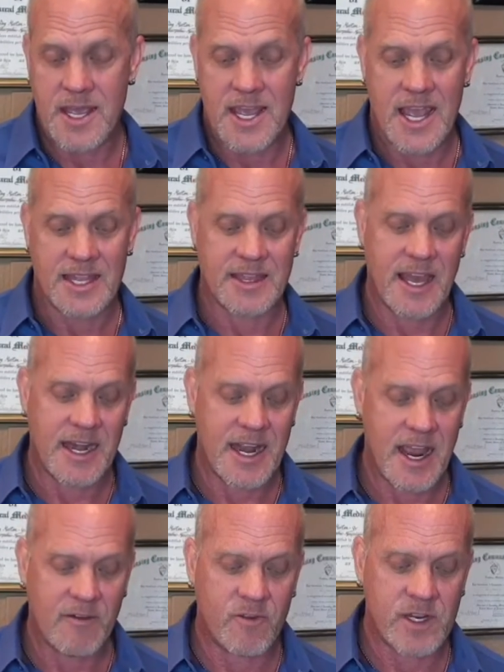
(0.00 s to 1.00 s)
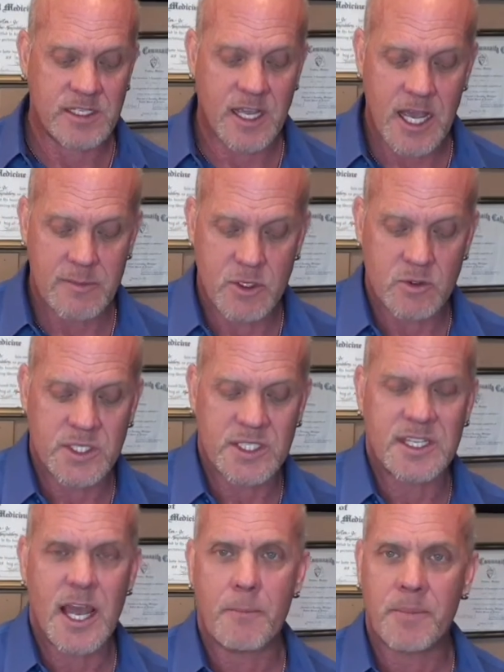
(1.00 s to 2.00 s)
And that every time you
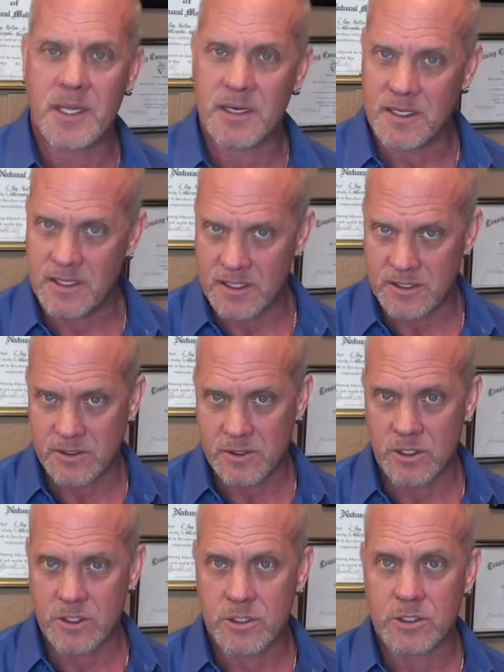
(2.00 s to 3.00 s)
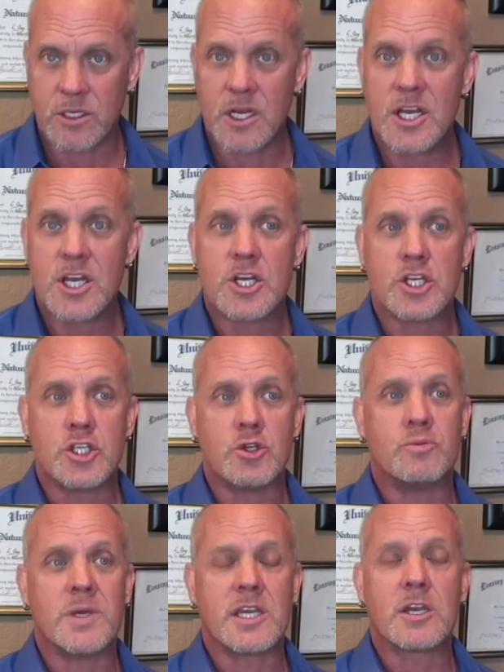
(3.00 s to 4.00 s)
step into this circle, you
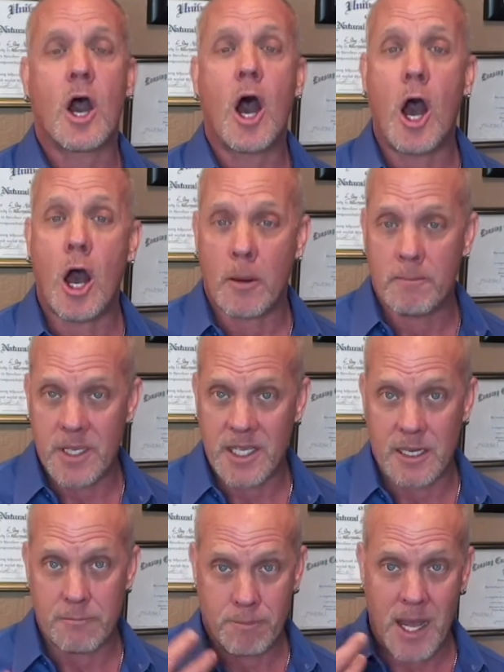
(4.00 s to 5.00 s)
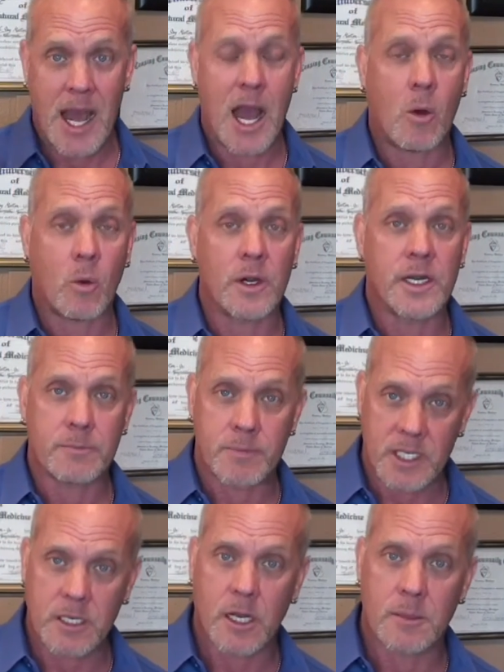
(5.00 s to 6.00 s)
become empowered. It
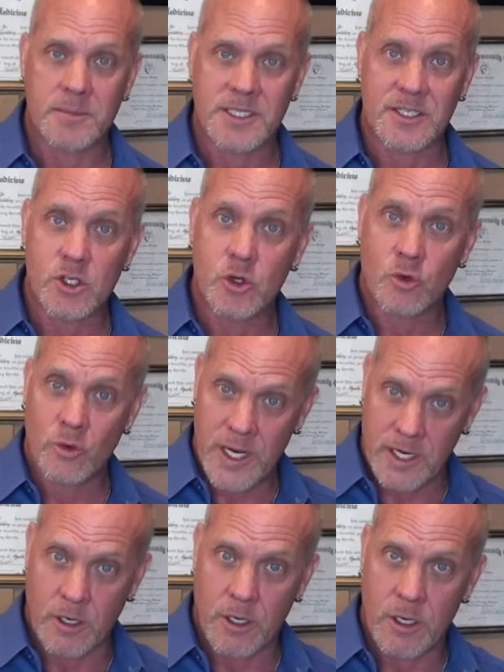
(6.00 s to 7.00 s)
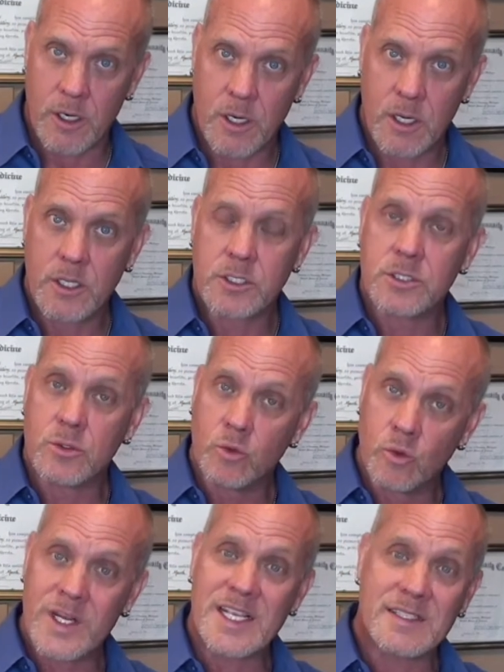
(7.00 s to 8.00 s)
becomes a trigger to
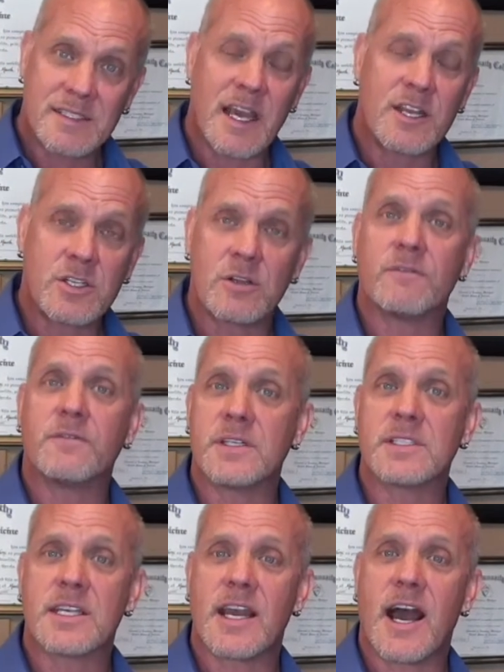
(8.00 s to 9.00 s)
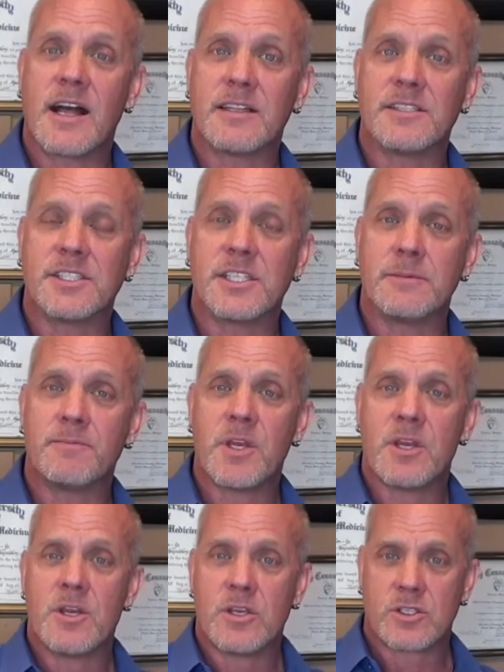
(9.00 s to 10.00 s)
reset your physiology.
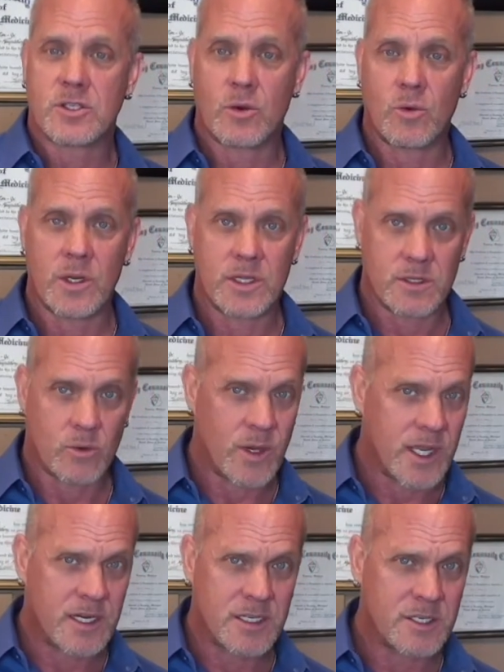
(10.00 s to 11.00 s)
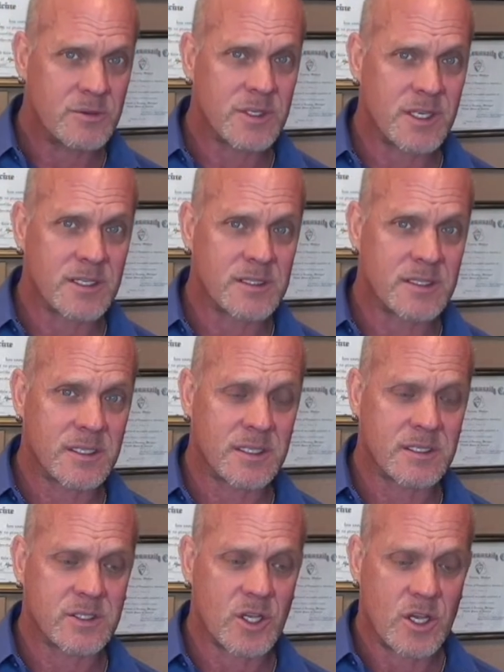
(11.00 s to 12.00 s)
So the way to do this
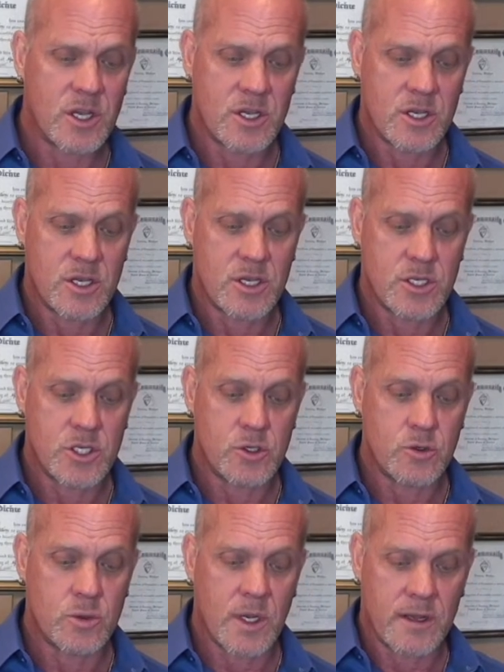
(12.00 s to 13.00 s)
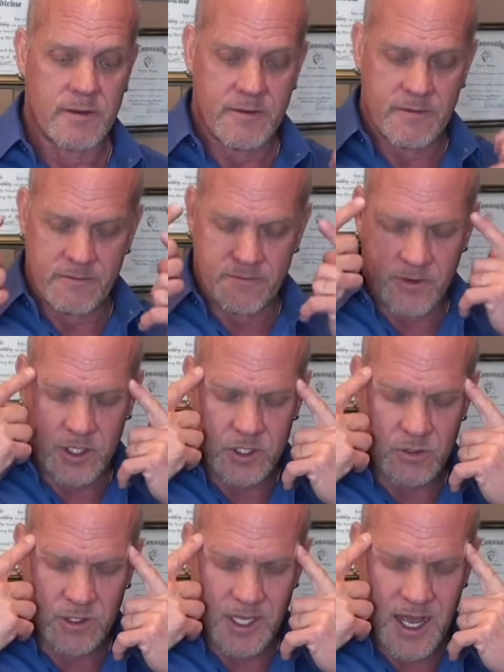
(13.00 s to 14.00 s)
is you
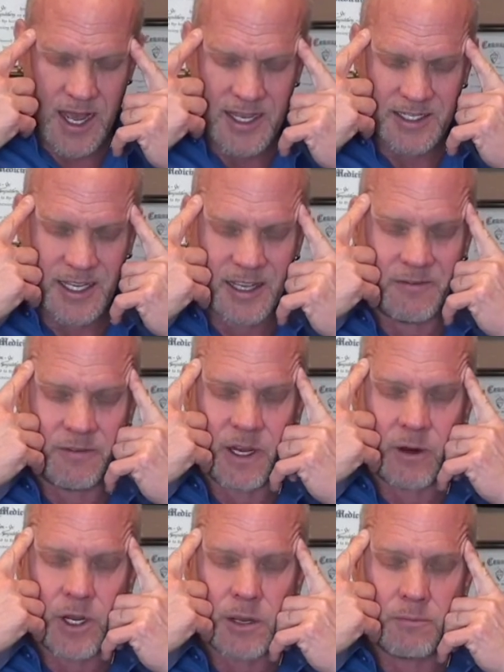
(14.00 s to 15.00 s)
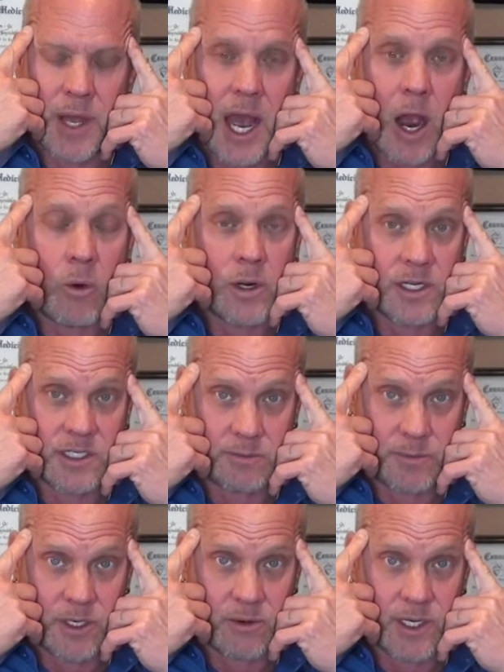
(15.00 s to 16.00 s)
visualize a very empowered
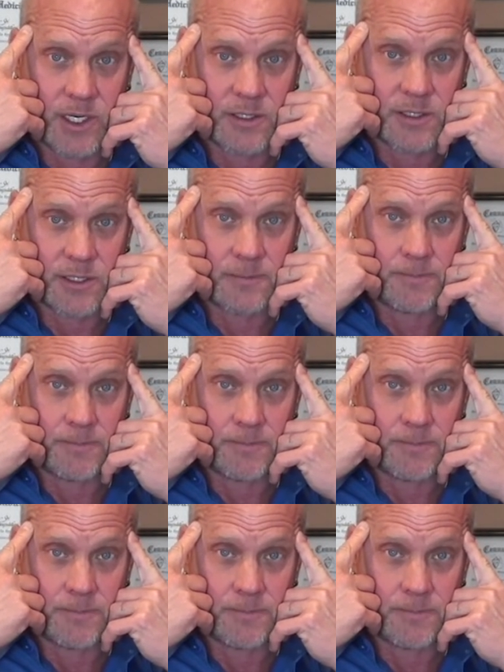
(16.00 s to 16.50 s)
experience.